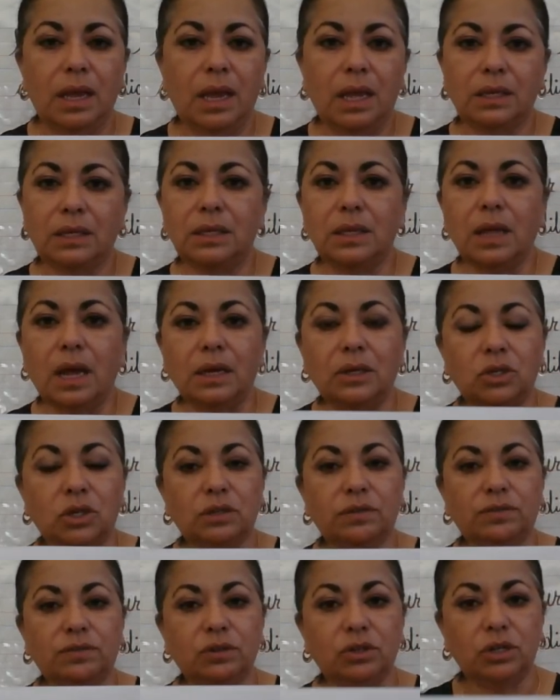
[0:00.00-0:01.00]
it's not
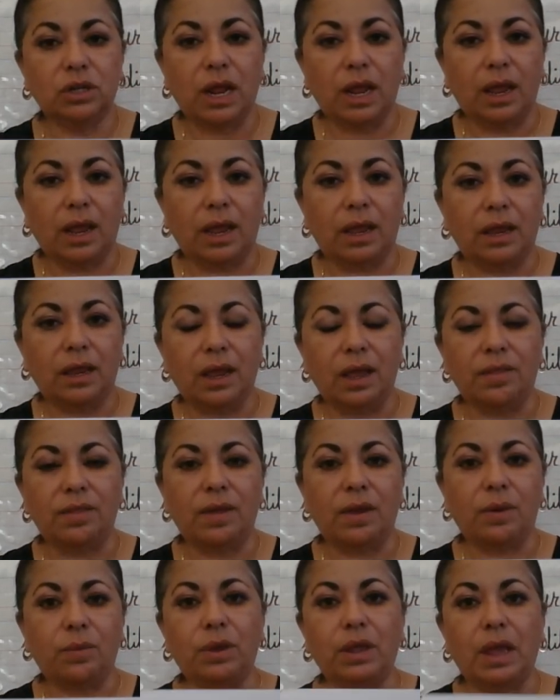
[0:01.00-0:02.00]
just for today and
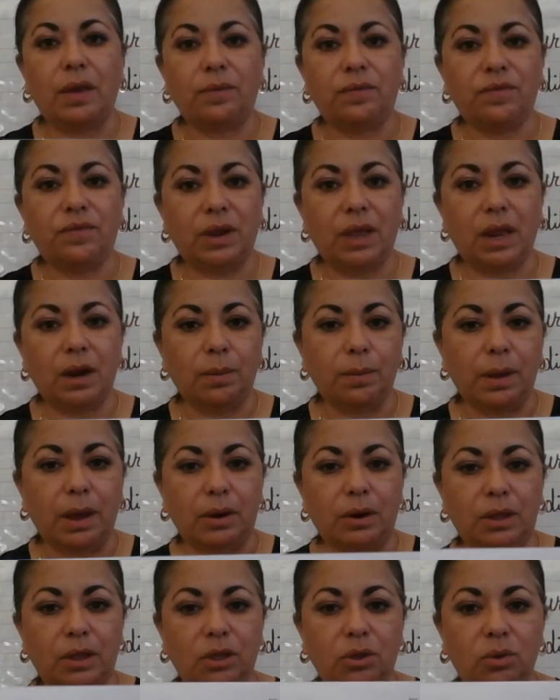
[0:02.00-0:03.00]
then we forget
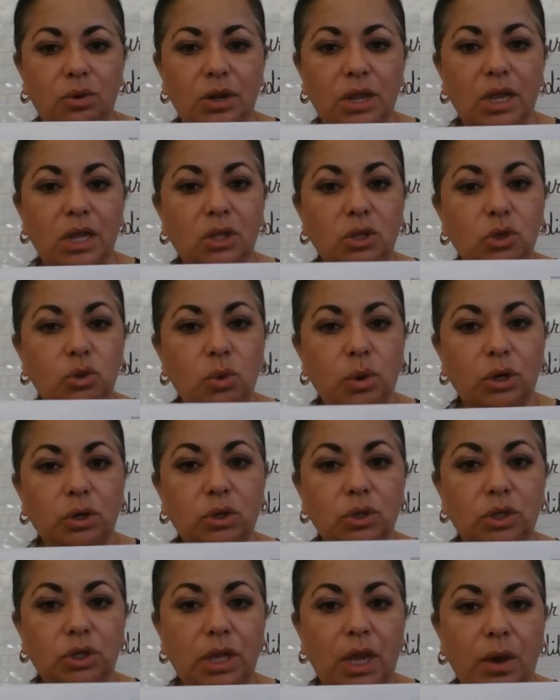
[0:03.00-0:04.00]
about it. You need to
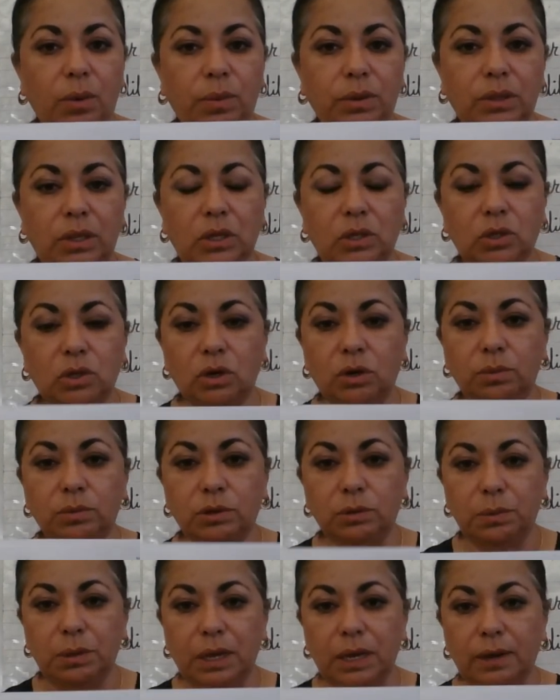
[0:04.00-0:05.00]
understand what these
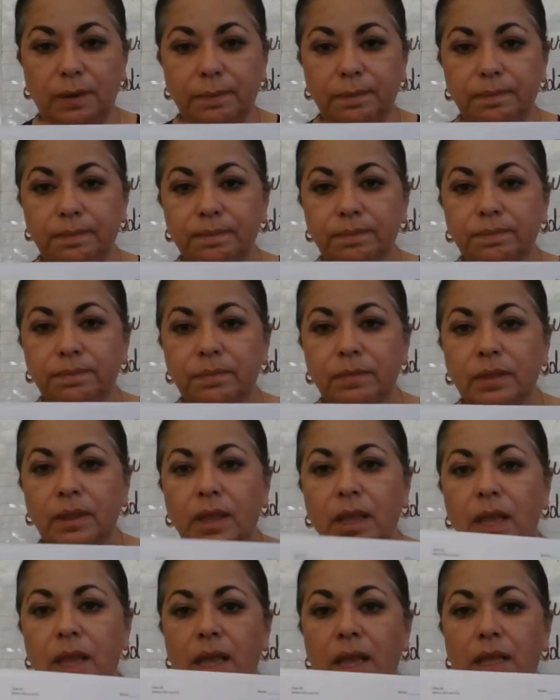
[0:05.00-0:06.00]
terms mean
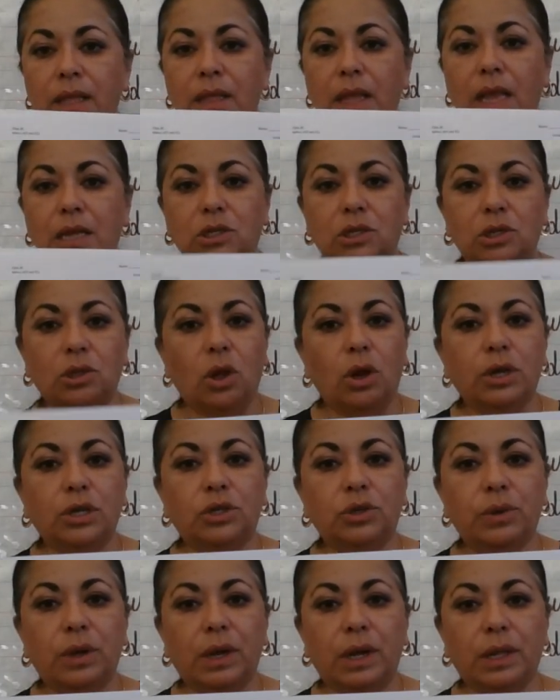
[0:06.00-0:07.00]
as long
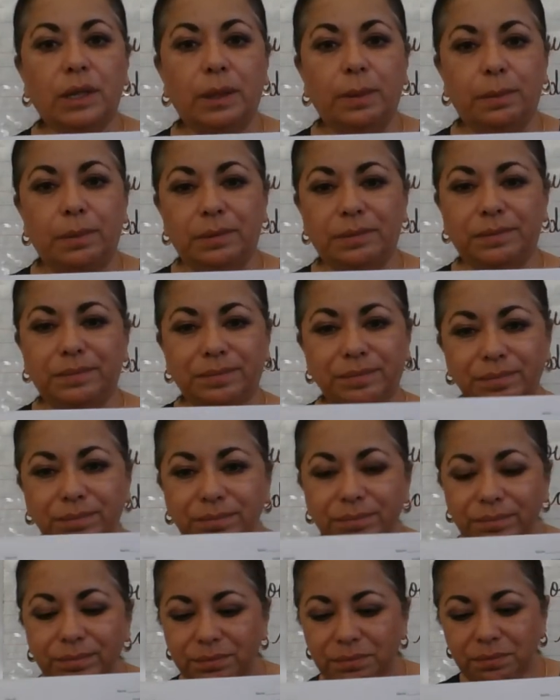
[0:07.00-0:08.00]
as you're at KLIP.
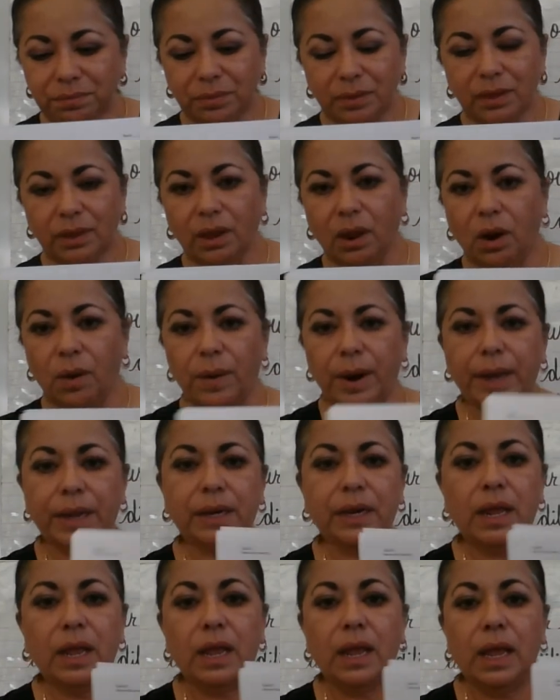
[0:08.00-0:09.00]
All
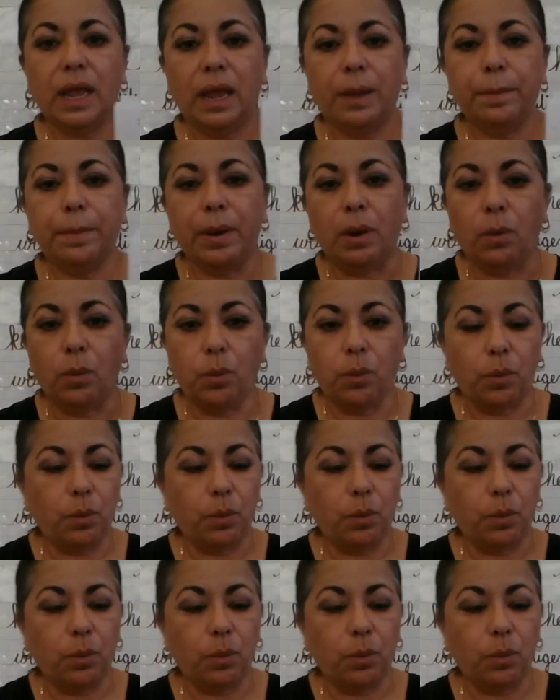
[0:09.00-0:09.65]
right. But